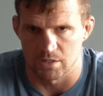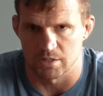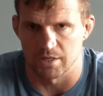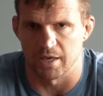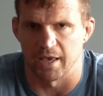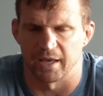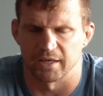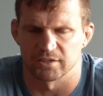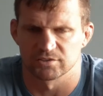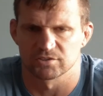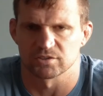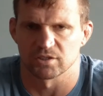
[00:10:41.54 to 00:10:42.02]

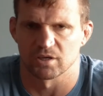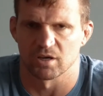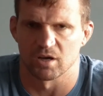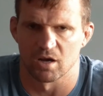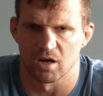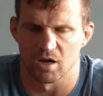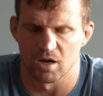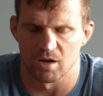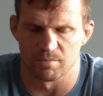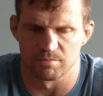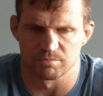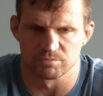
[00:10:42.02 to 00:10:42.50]
Yes,
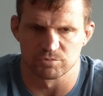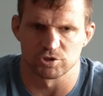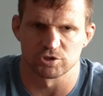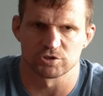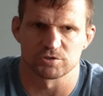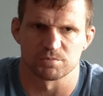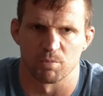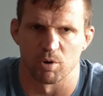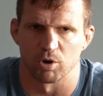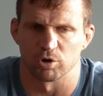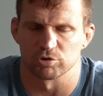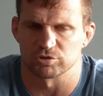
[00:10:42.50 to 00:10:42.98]

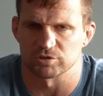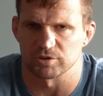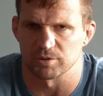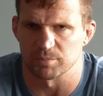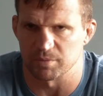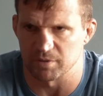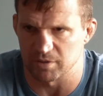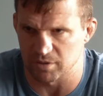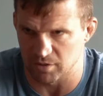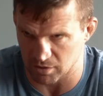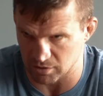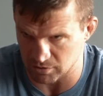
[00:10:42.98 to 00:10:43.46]
just mostly
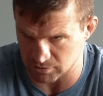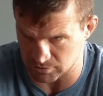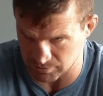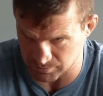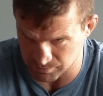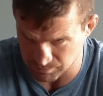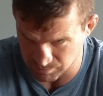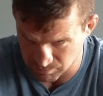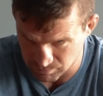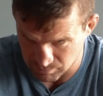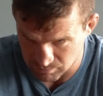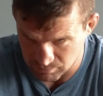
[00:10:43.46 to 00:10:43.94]
because
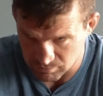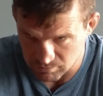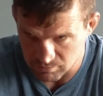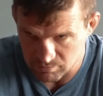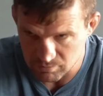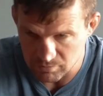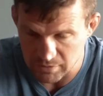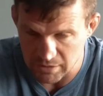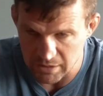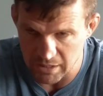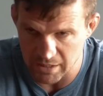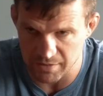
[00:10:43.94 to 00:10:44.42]

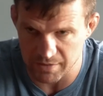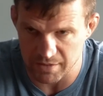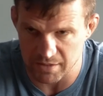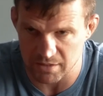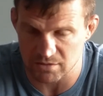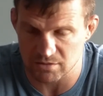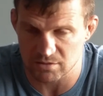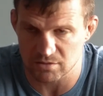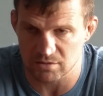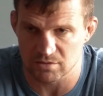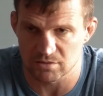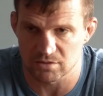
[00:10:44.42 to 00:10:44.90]
I
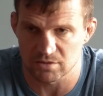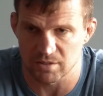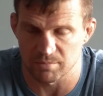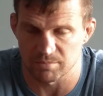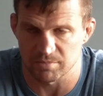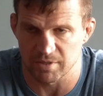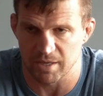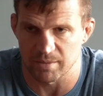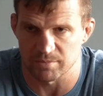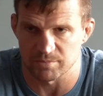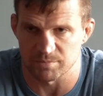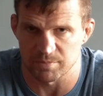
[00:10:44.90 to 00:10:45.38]
think
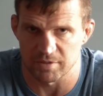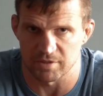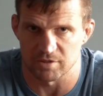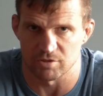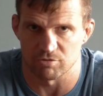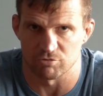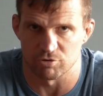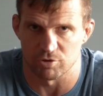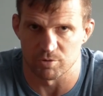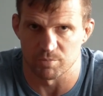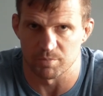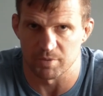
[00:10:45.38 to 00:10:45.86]
sometimes being in
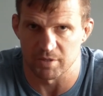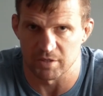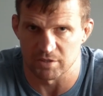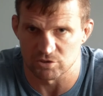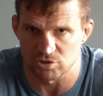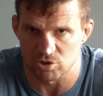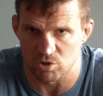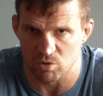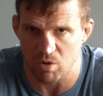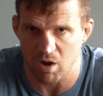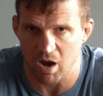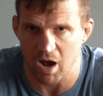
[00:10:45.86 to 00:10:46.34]
the room, being
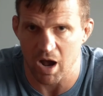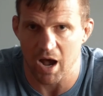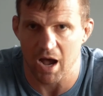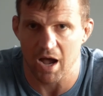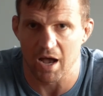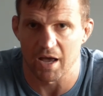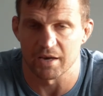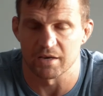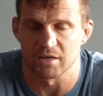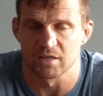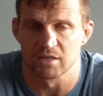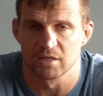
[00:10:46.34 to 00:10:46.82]
so
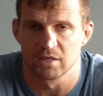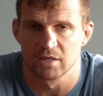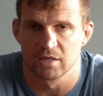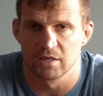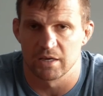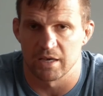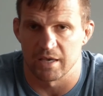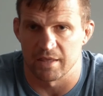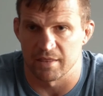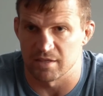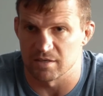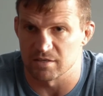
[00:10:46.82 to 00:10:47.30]
hot,
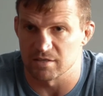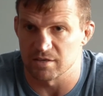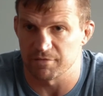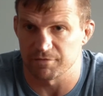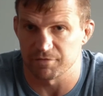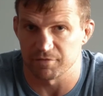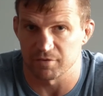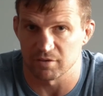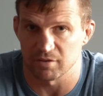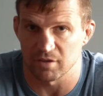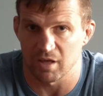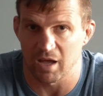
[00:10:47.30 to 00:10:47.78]
and
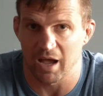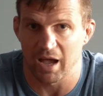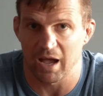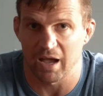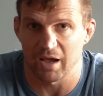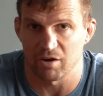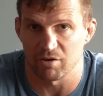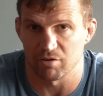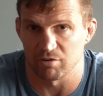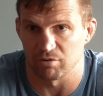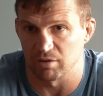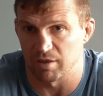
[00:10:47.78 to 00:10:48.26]
the
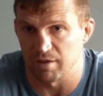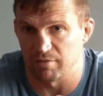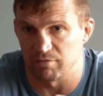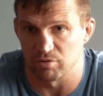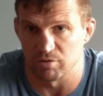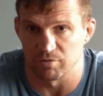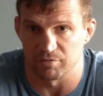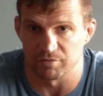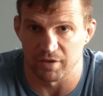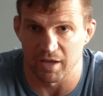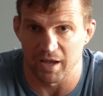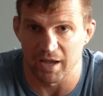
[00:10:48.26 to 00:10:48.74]
higher
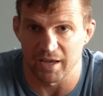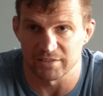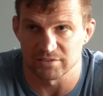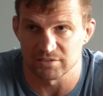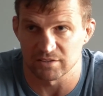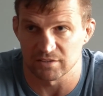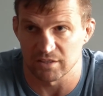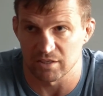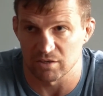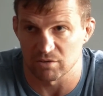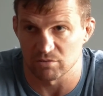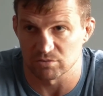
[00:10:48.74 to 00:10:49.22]
level of guys
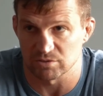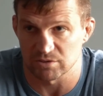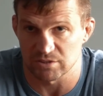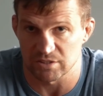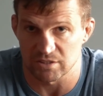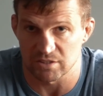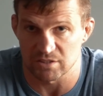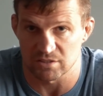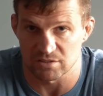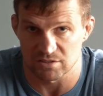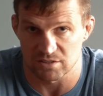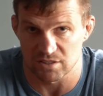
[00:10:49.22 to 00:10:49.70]
that they don't
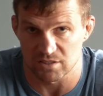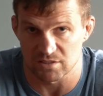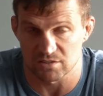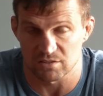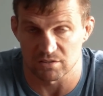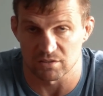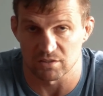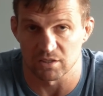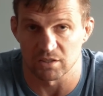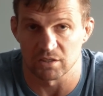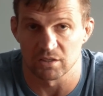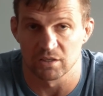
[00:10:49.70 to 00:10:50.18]
see
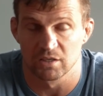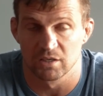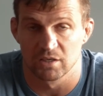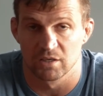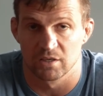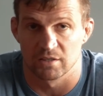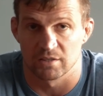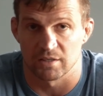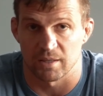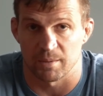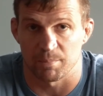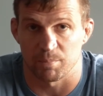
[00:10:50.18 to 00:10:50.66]
consistently,
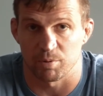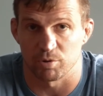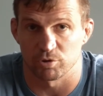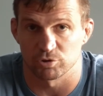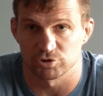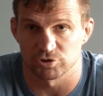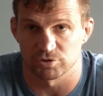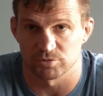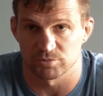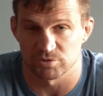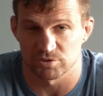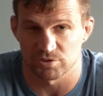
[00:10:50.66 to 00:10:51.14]
that
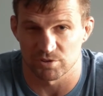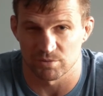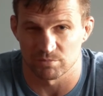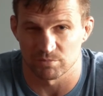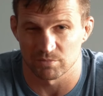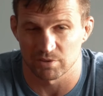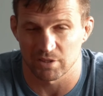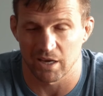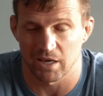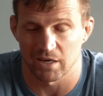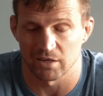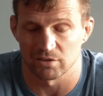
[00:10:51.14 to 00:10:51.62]
pushes them
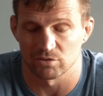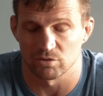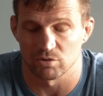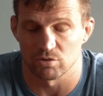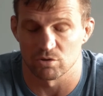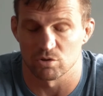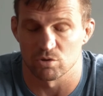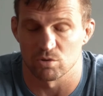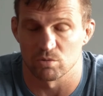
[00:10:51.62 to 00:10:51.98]
kind of to a